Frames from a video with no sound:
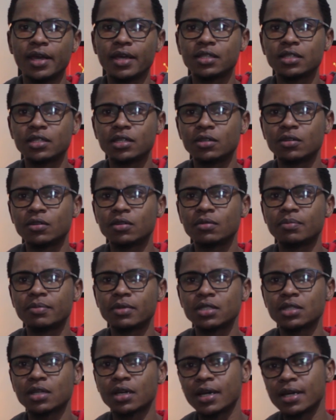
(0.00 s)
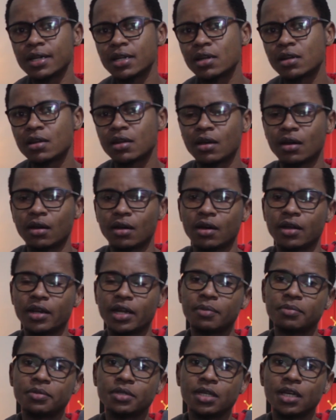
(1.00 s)
Airtel MasterCard, an
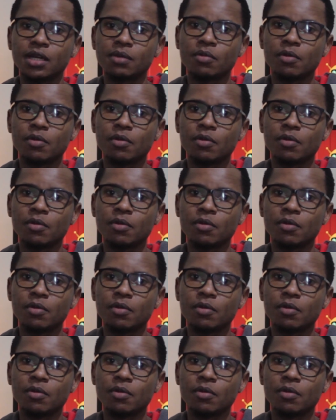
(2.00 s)
MTN